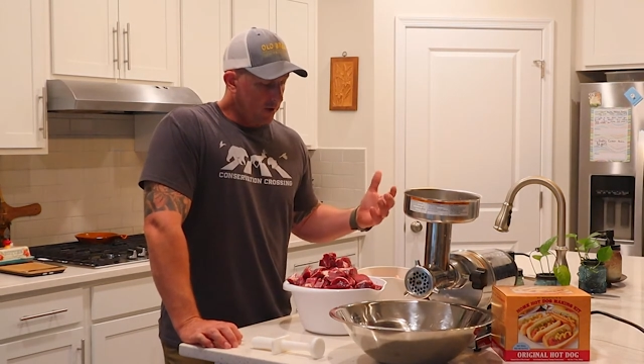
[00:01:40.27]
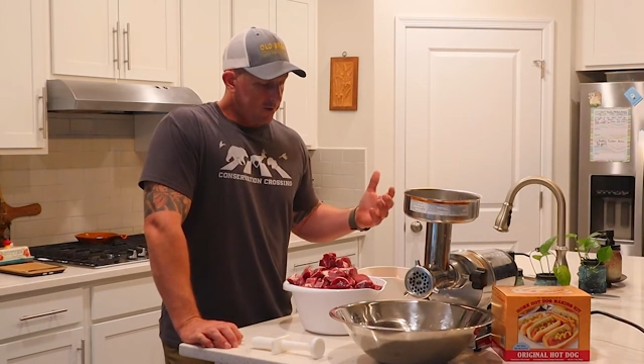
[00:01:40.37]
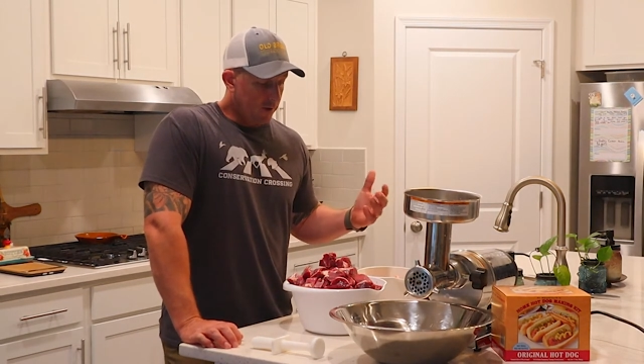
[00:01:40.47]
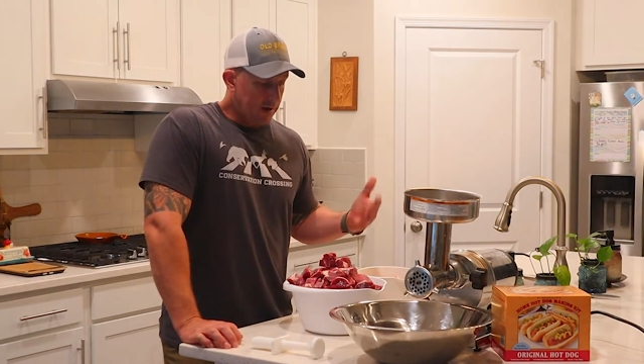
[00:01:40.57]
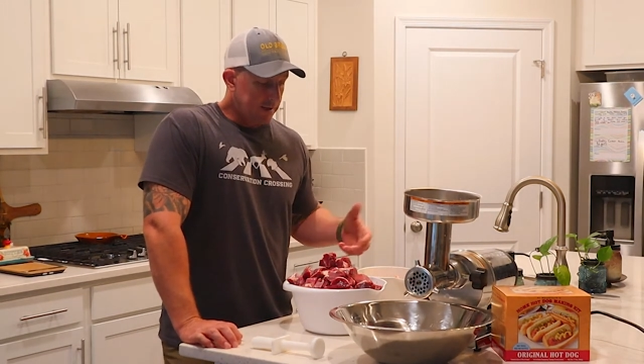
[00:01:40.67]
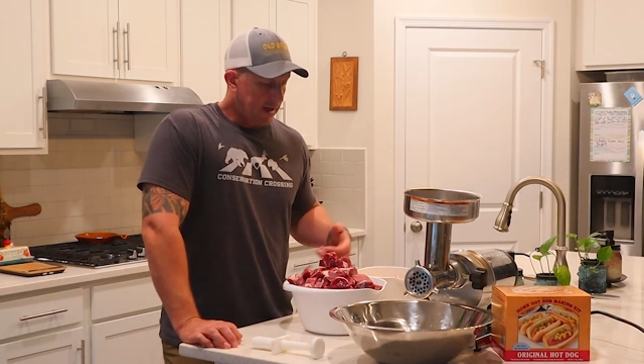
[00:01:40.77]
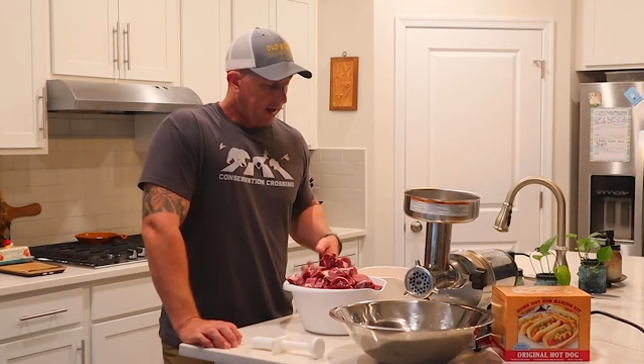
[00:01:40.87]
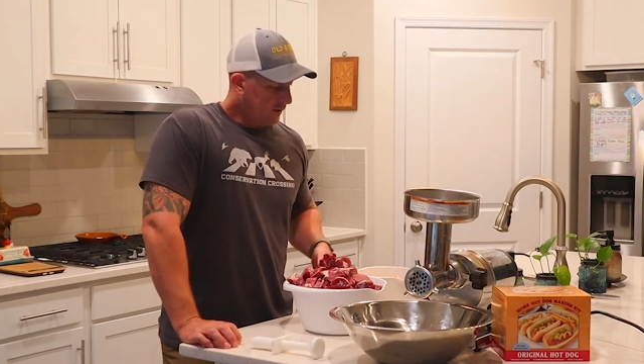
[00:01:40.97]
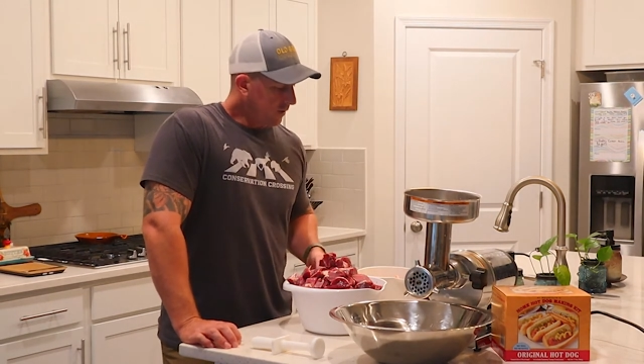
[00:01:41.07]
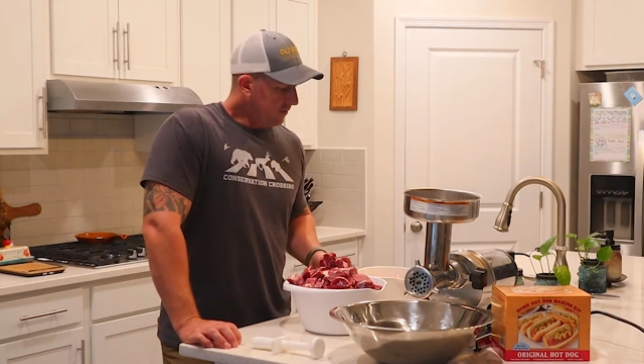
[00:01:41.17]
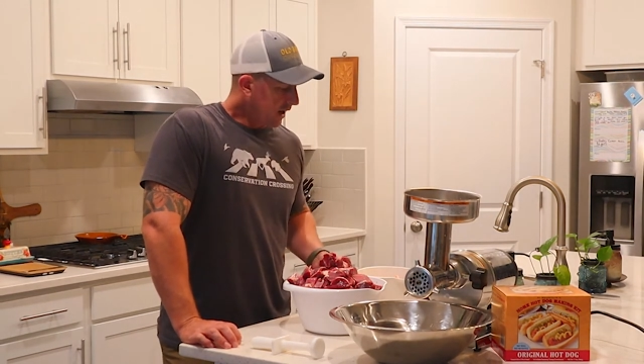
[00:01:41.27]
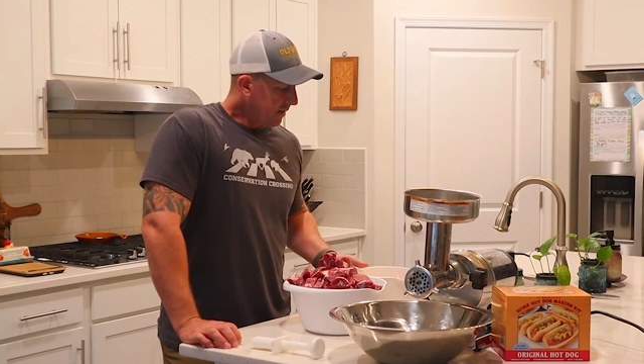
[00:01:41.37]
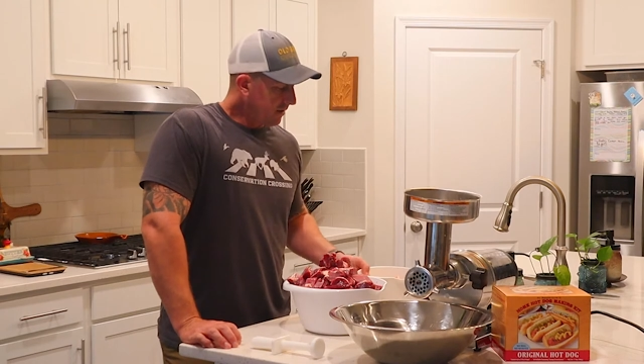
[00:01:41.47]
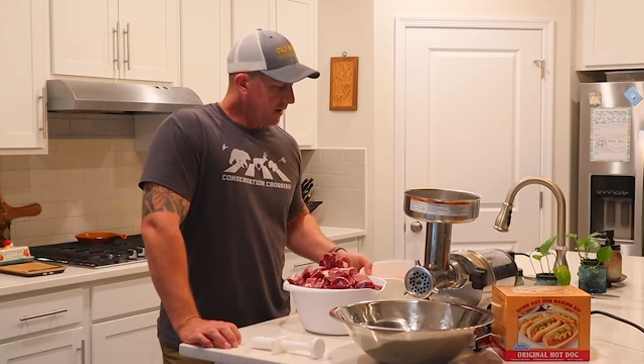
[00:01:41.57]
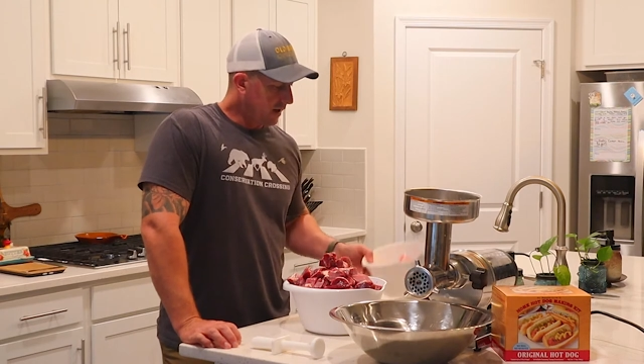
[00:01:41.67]
So I've got that cubed
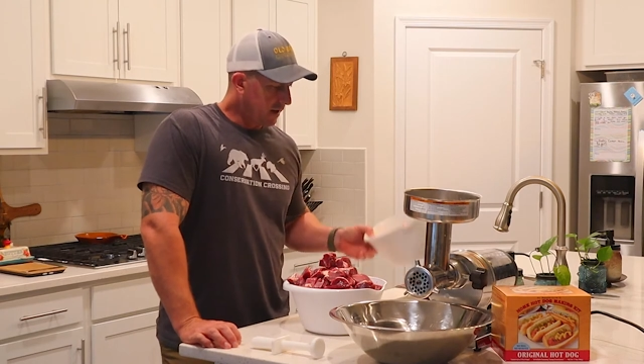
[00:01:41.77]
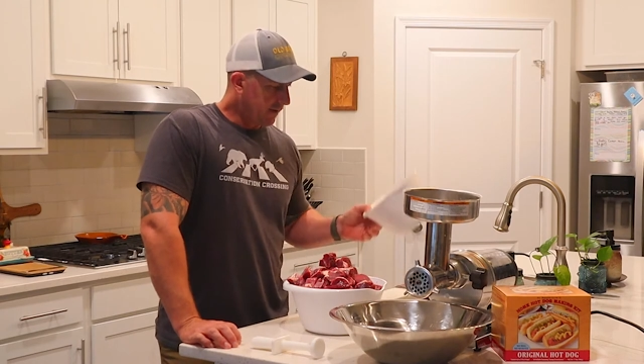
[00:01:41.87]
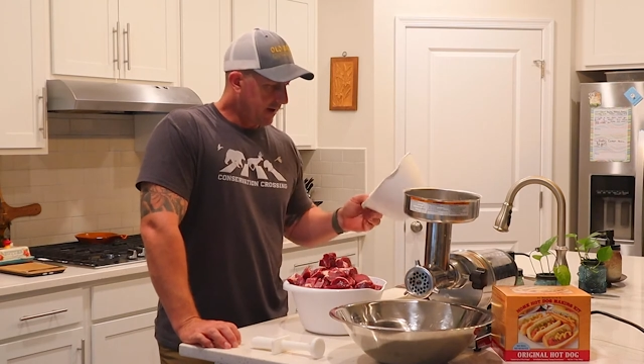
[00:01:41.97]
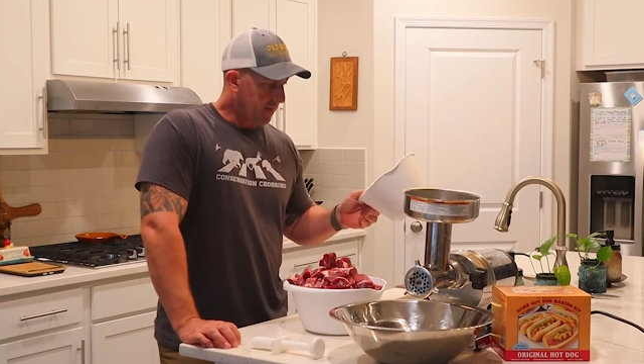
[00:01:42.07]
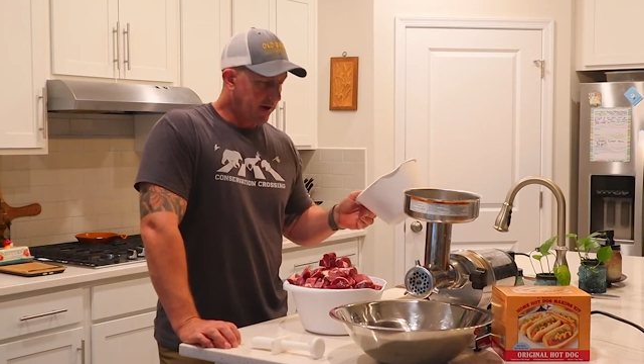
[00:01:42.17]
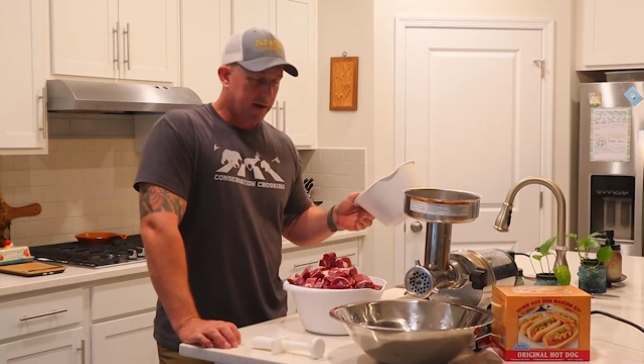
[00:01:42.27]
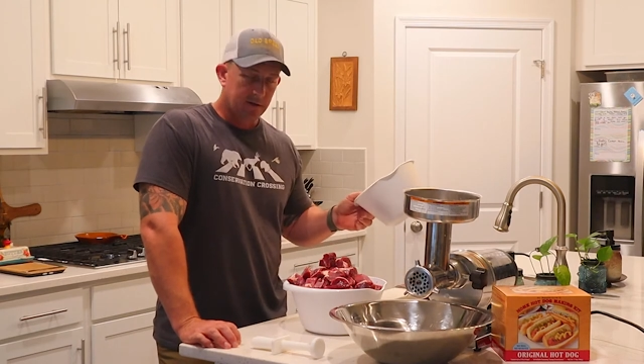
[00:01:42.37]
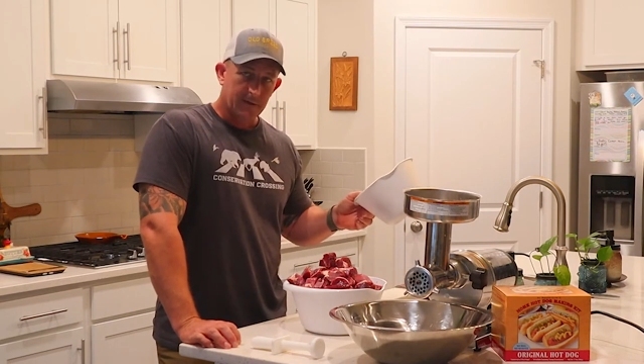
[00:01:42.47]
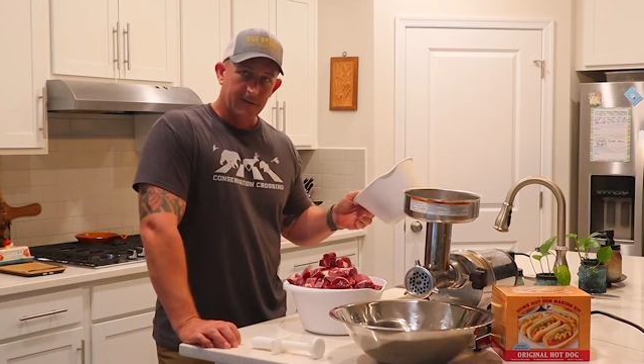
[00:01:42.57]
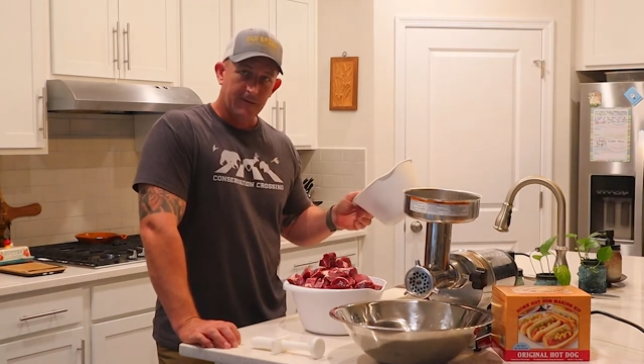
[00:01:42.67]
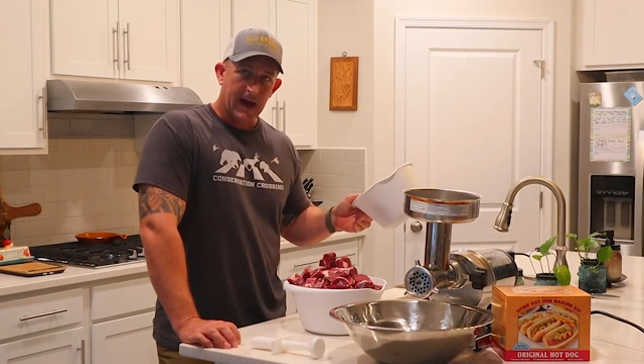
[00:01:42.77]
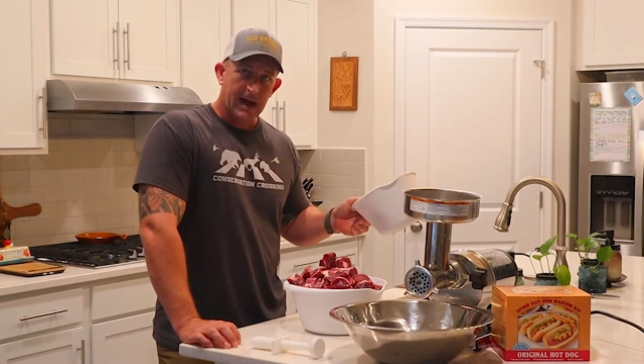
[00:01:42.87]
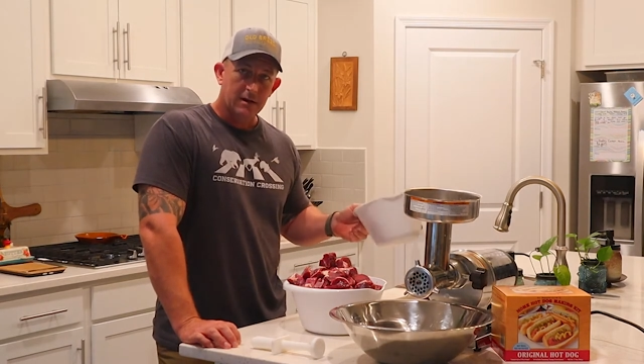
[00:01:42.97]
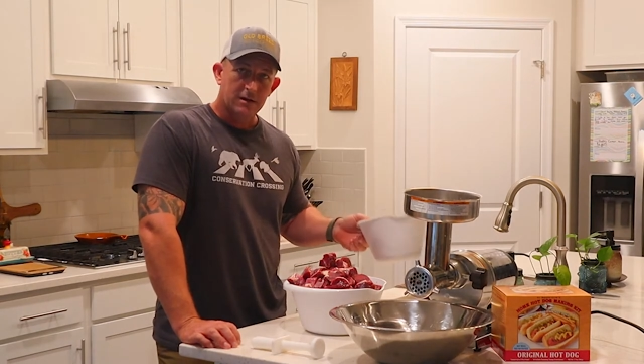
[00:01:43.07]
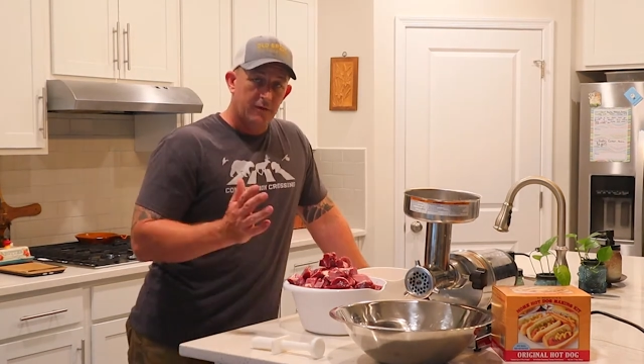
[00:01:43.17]
up, and I've got my fat.